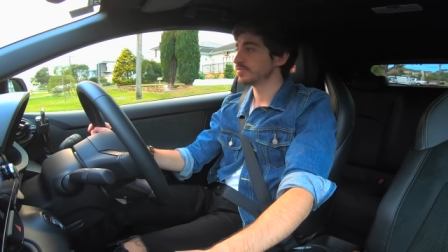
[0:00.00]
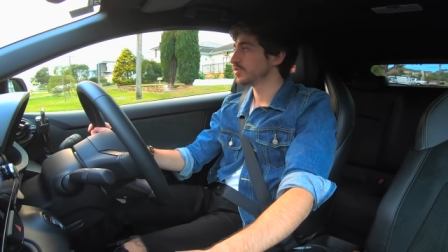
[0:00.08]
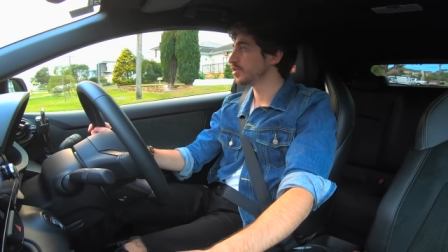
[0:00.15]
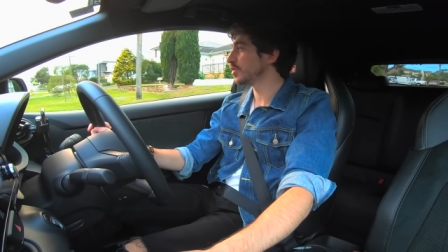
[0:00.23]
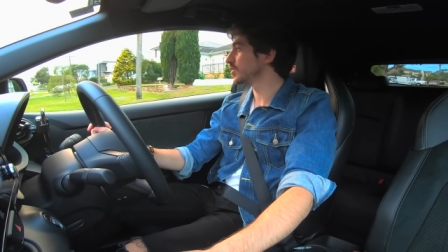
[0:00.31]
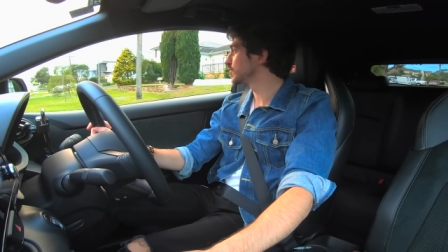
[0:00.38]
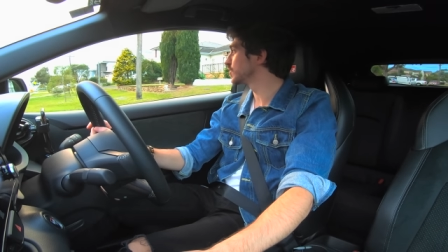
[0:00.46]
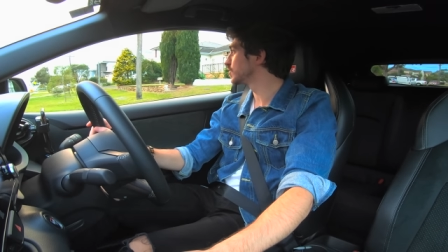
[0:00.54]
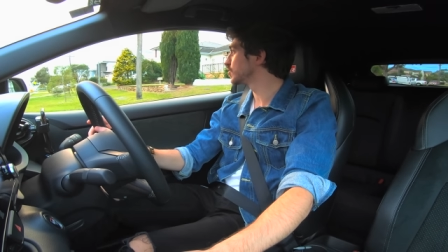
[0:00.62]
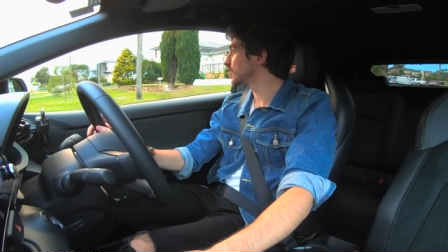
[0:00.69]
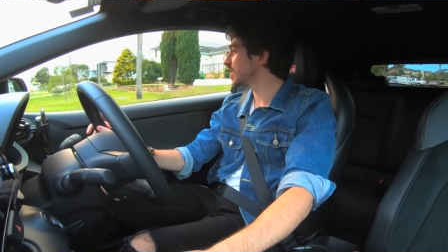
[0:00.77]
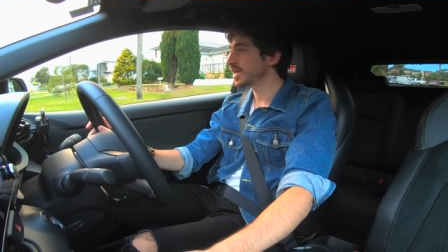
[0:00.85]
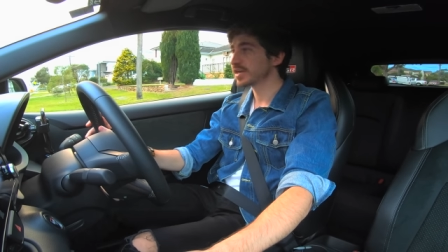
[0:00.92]
If you're going to the
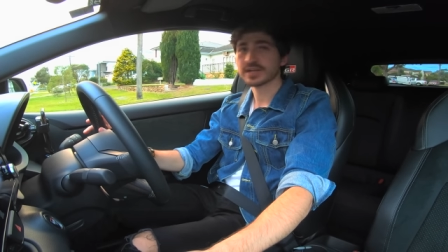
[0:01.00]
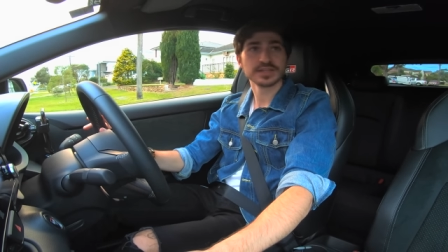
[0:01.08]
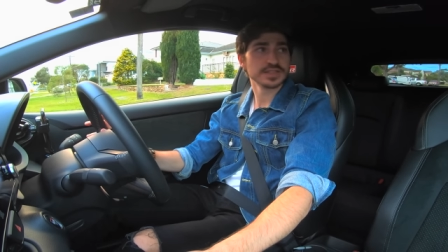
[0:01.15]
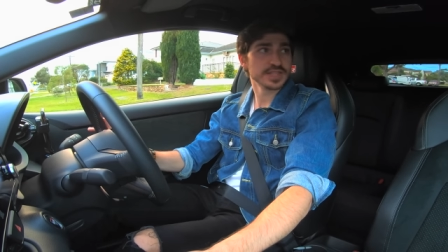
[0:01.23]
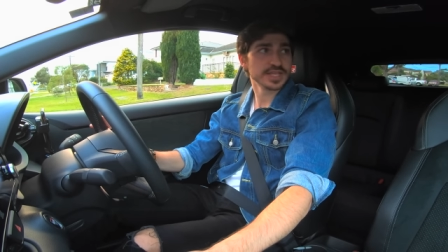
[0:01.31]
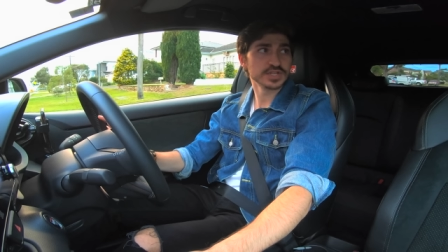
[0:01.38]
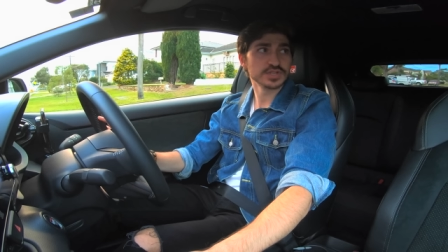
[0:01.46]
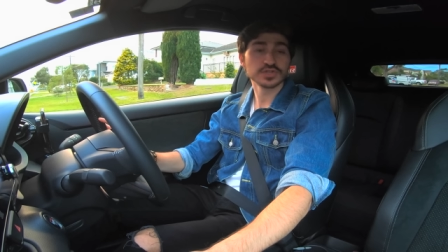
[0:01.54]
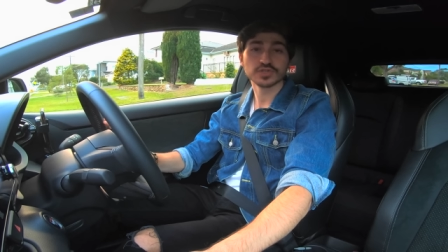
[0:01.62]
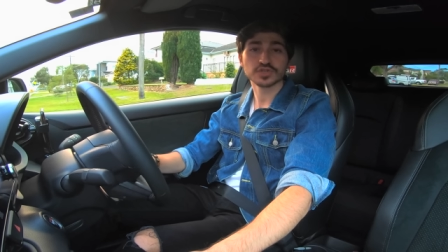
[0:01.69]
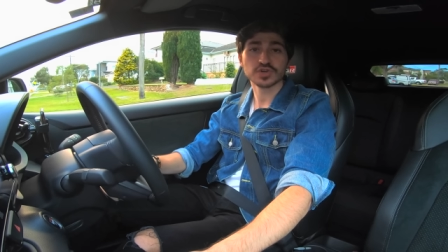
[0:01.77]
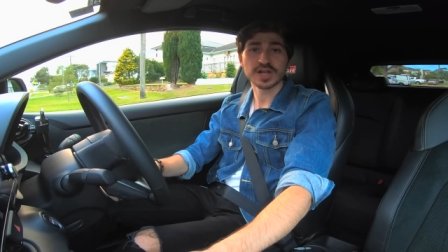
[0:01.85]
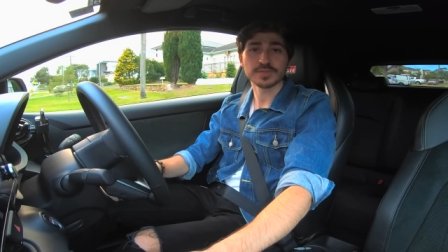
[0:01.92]
track, then you
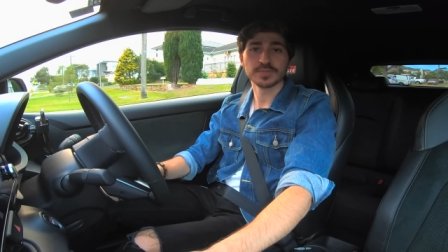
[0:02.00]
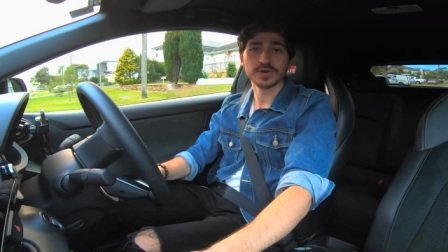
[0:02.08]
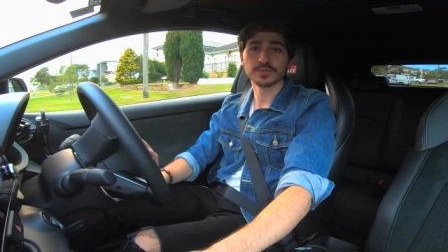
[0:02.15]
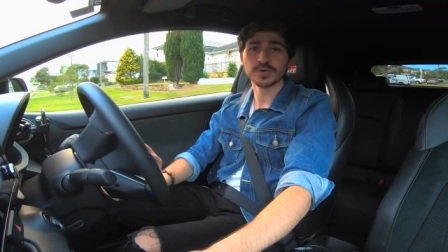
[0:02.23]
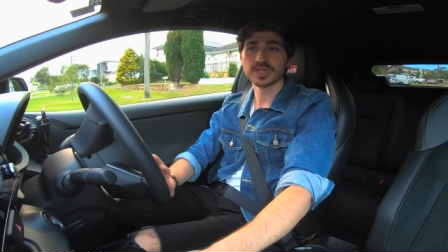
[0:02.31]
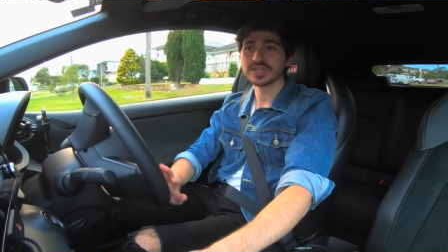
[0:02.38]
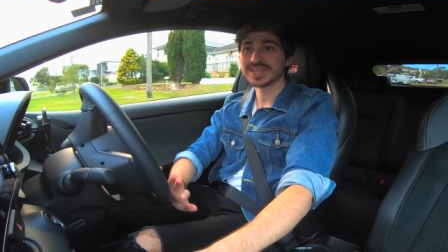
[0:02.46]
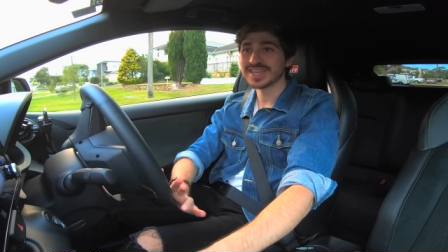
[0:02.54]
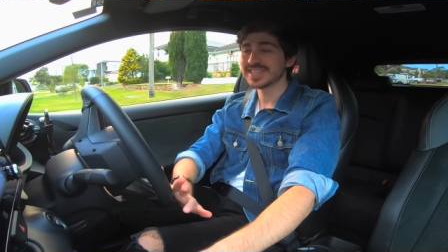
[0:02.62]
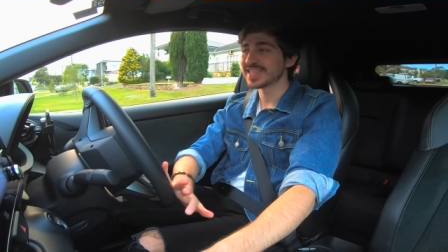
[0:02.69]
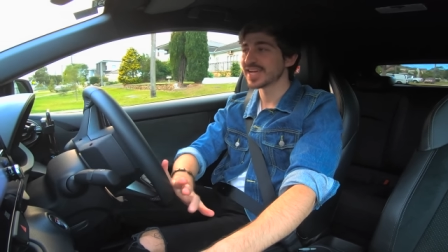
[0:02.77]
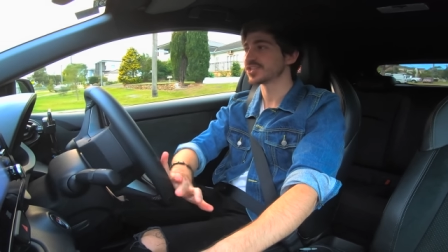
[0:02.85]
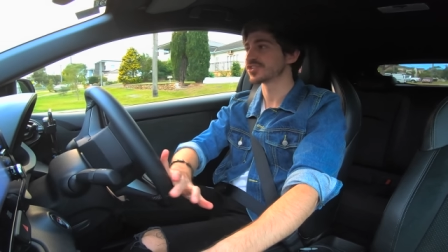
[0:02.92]
use track mode where you
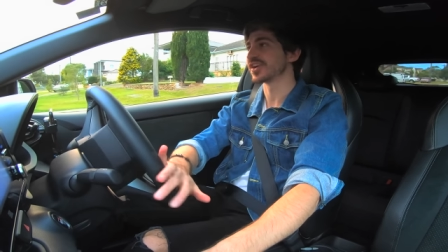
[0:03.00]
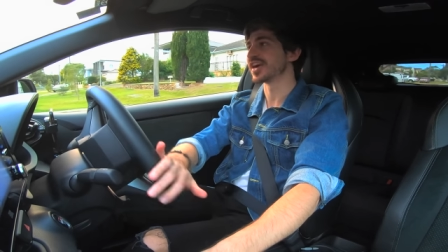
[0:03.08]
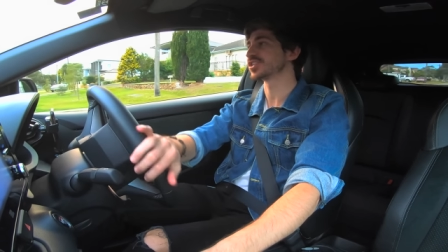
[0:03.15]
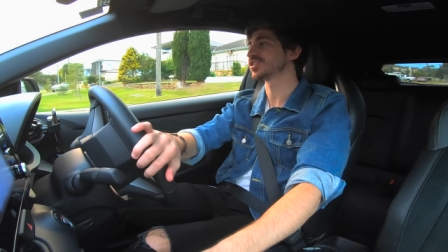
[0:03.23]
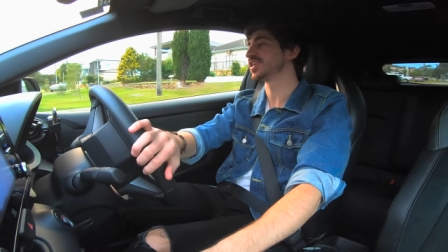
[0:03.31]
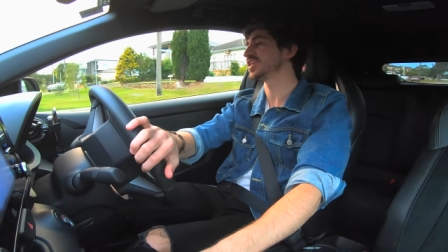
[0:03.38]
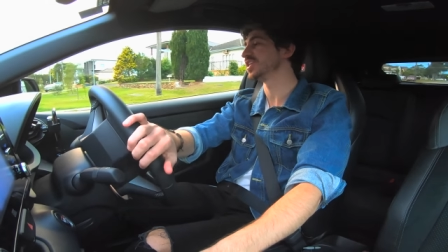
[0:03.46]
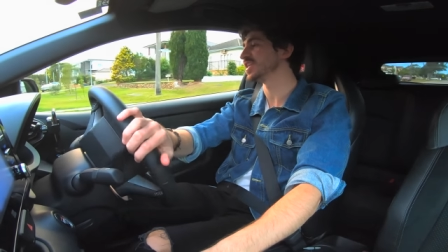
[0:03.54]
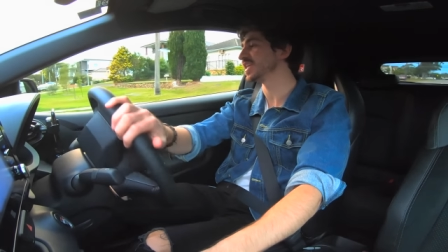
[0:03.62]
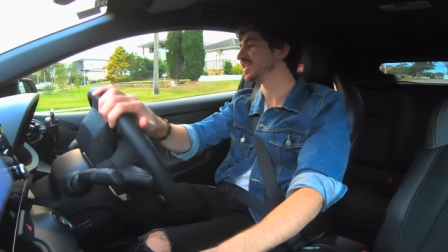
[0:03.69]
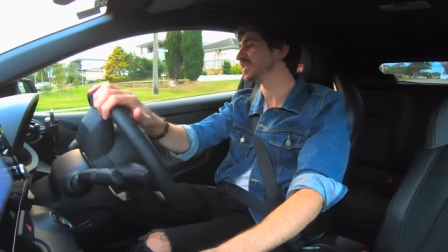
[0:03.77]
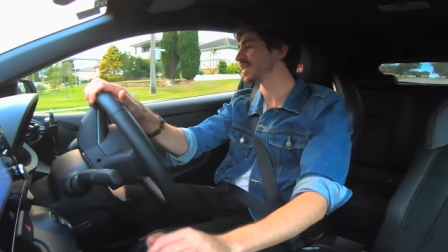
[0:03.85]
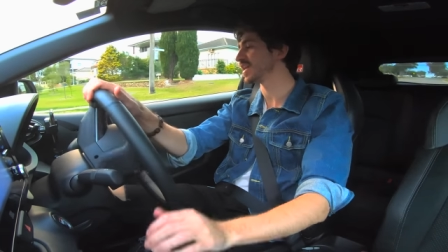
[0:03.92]
need that traction and you
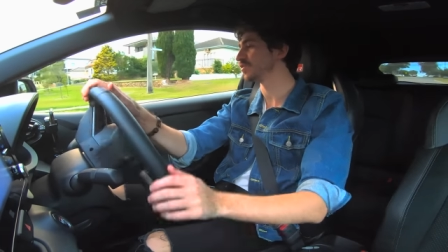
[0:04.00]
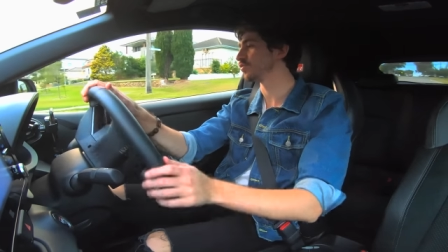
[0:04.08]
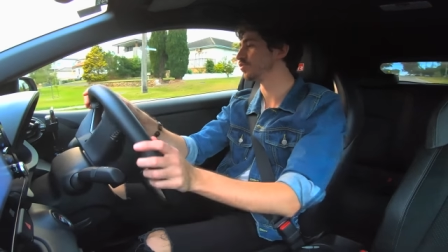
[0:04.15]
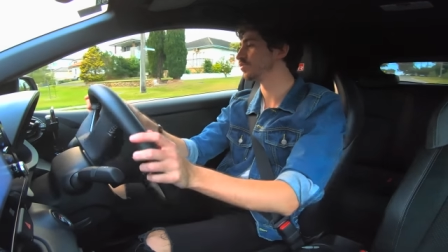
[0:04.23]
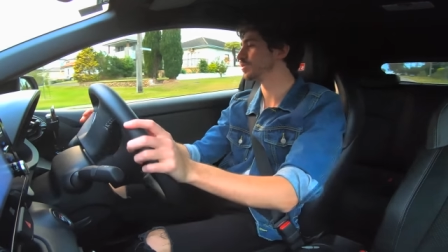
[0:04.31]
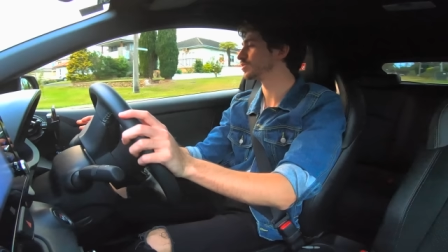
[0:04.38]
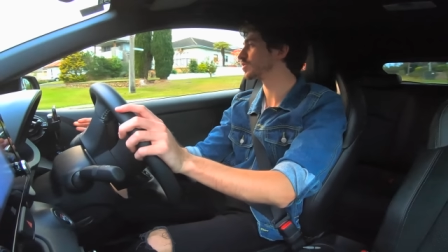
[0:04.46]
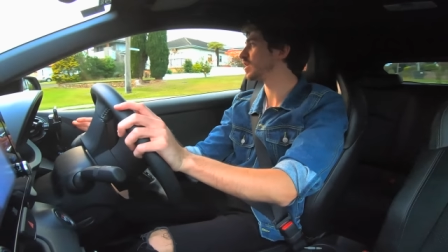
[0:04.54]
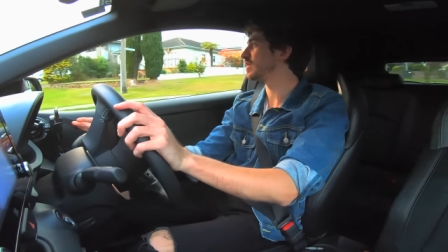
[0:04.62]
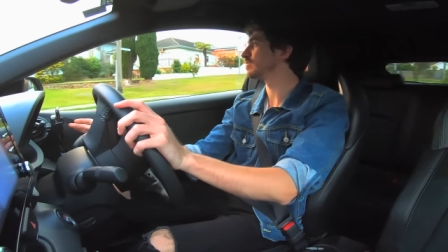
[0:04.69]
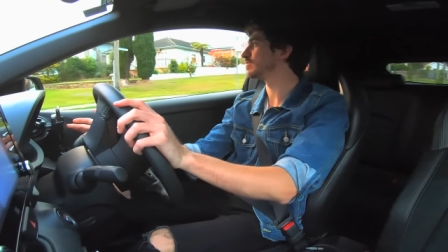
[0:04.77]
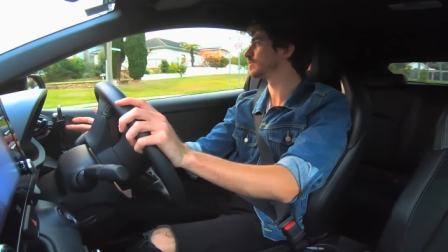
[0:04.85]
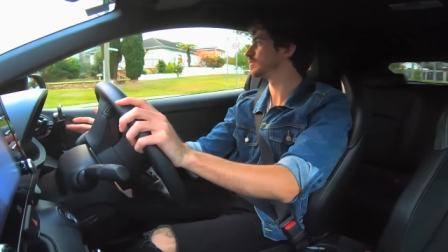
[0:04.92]
need that all wheel
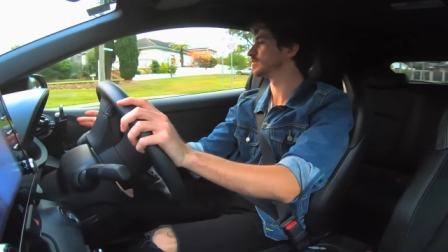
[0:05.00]
drive.